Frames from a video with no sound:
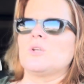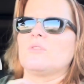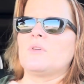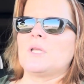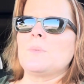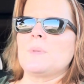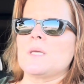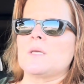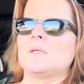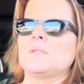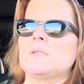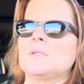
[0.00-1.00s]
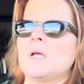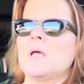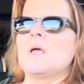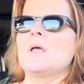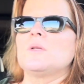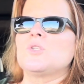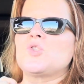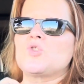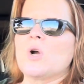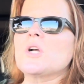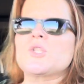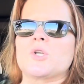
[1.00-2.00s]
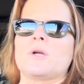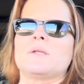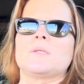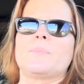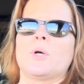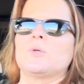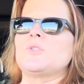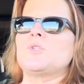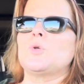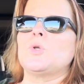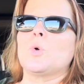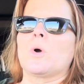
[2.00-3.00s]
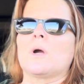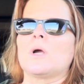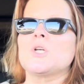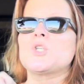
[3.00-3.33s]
your VDPs, structured as opposed to your